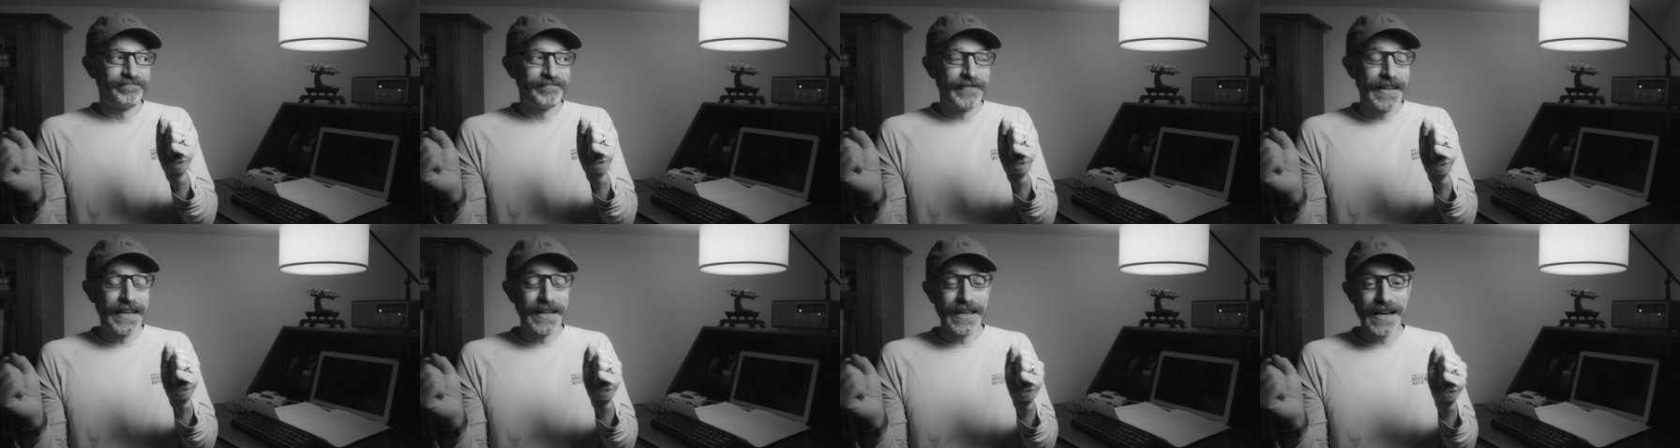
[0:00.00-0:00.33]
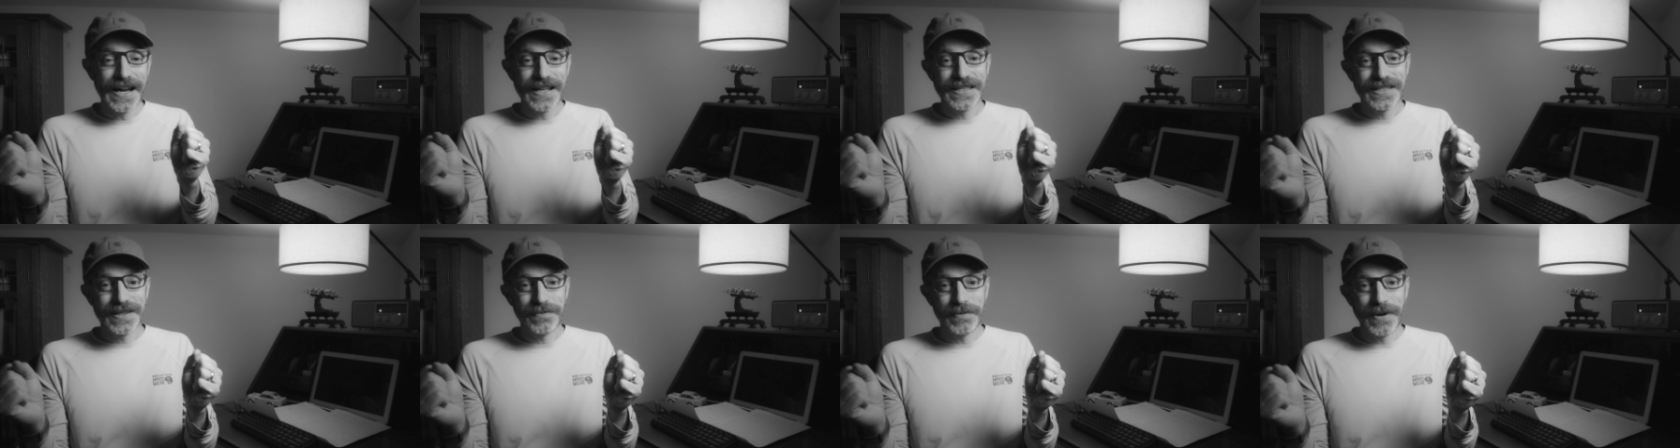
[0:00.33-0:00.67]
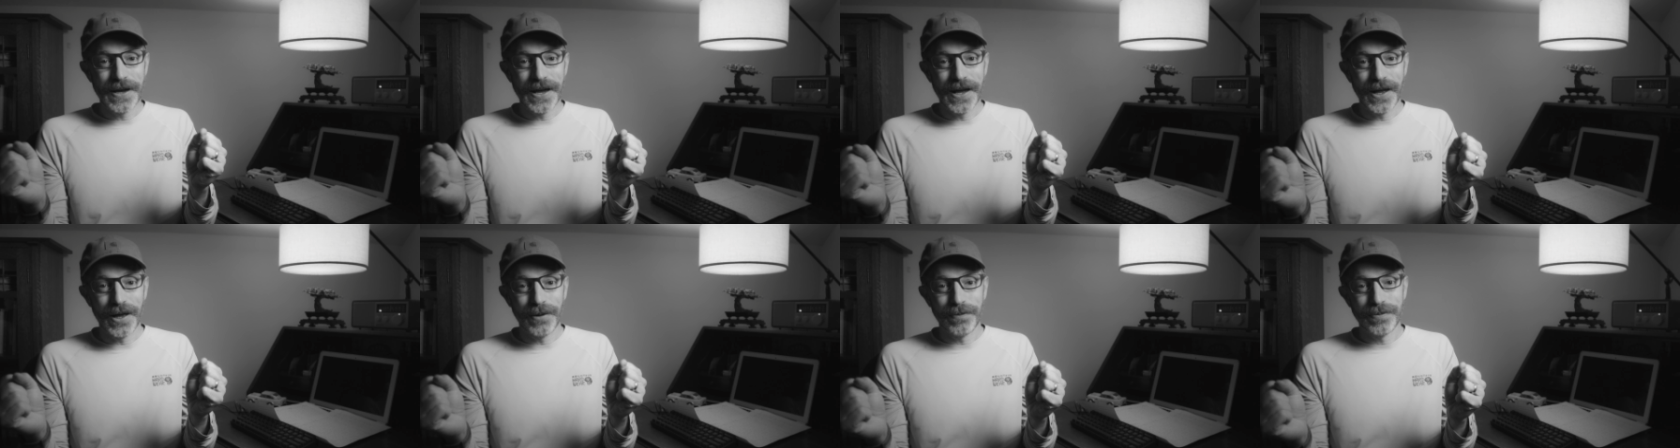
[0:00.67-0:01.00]
he got some
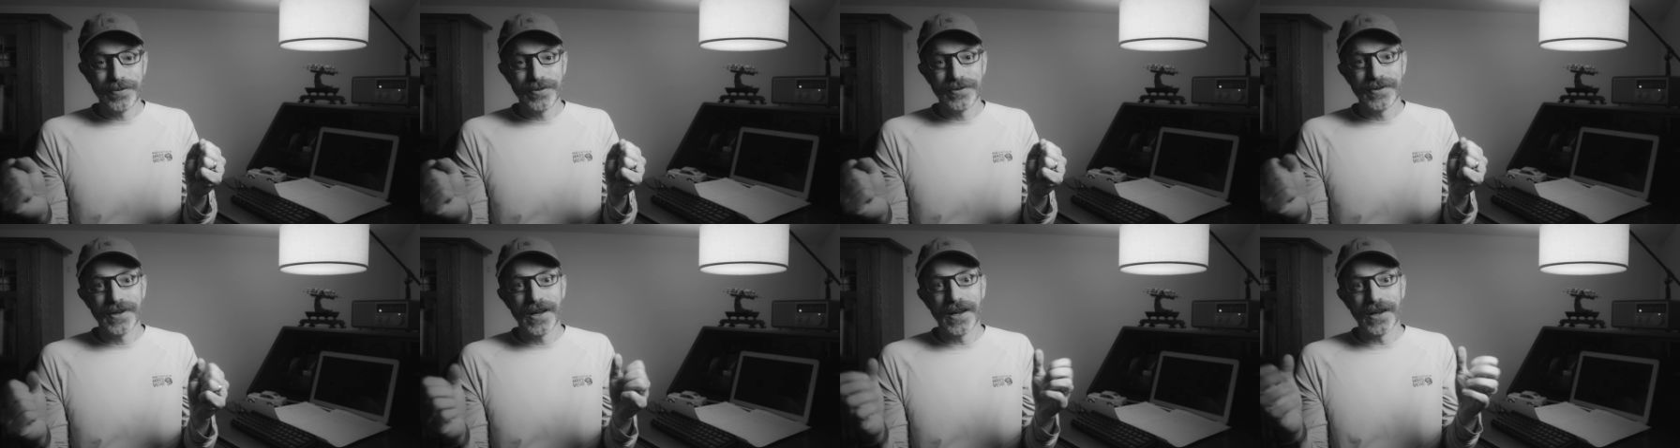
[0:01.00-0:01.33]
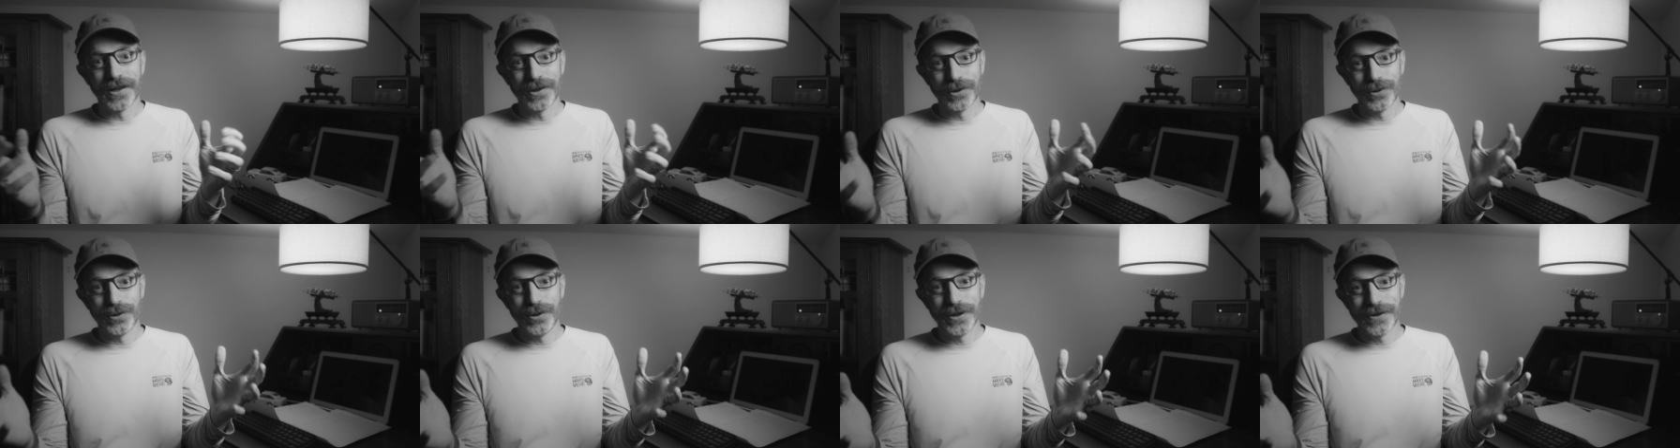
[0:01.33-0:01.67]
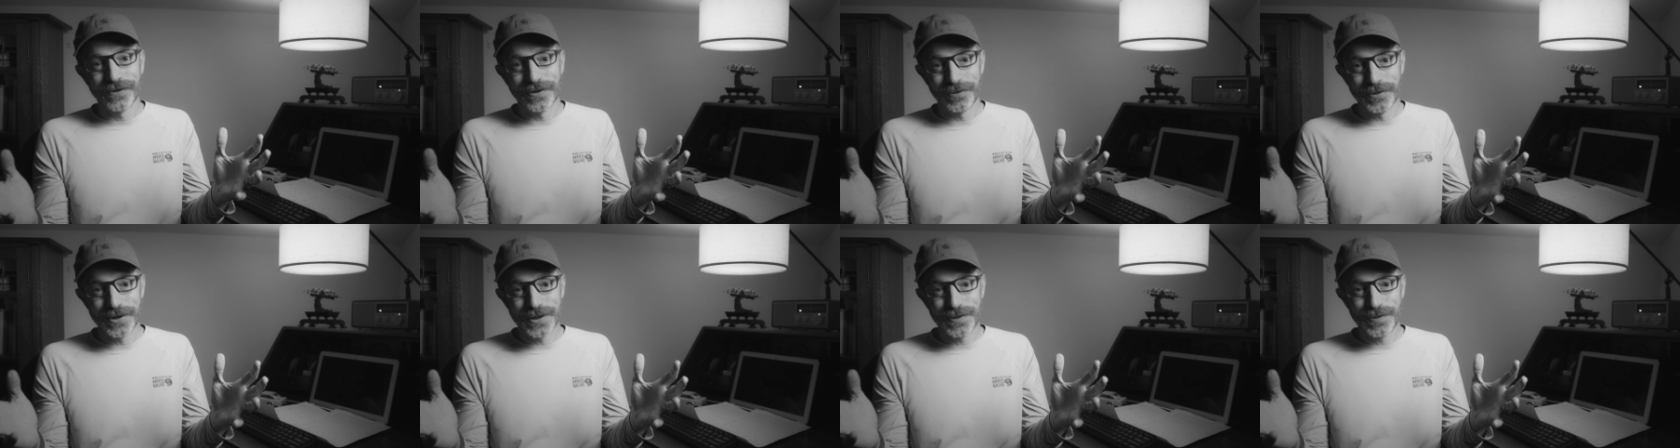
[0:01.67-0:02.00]
help,
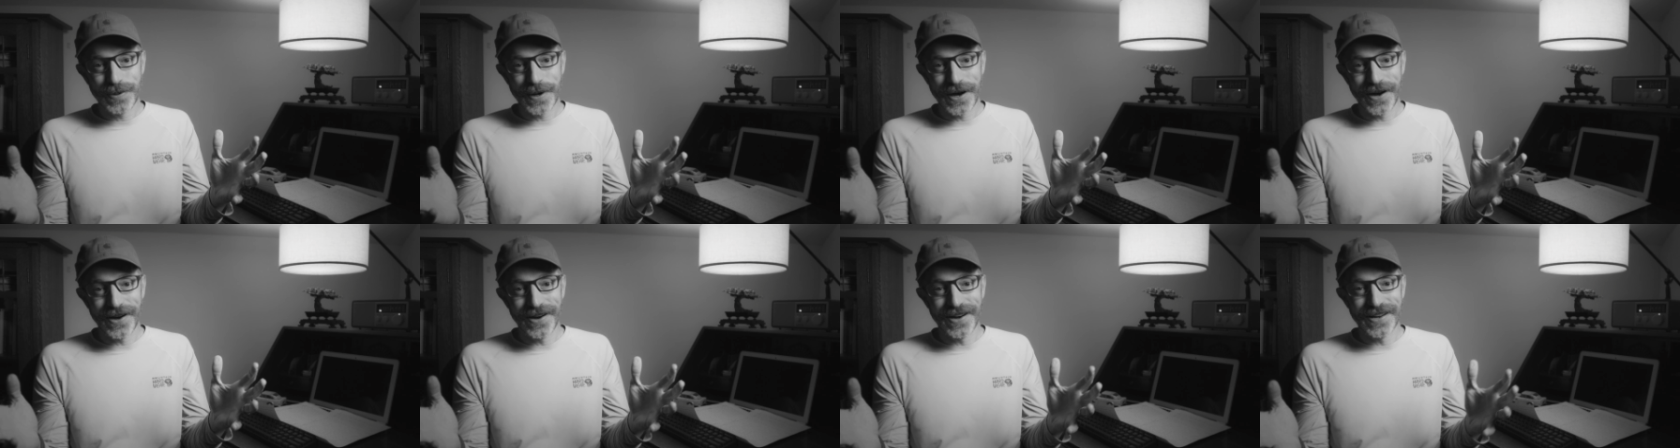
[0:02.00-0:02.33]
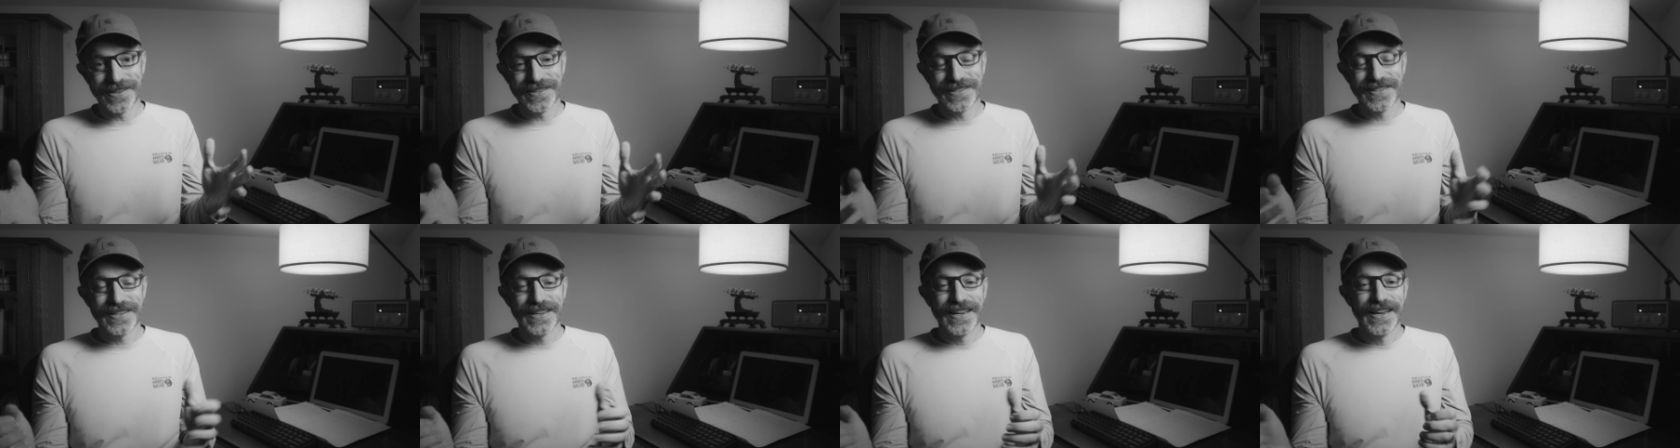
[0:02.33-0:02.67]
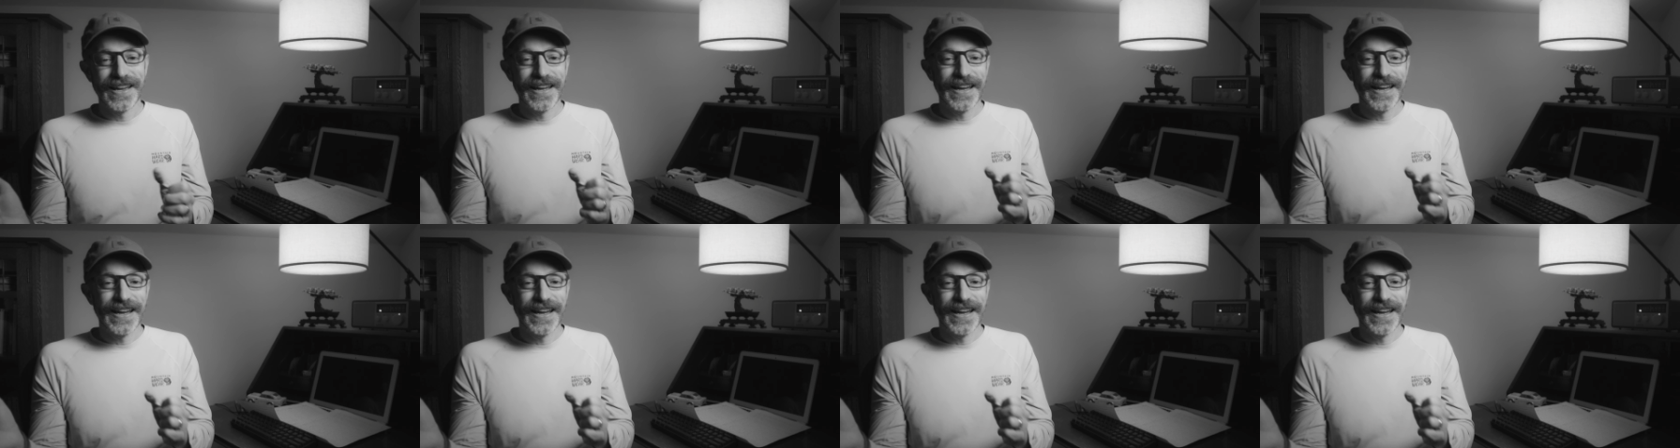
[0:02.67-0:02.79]
including from his parents,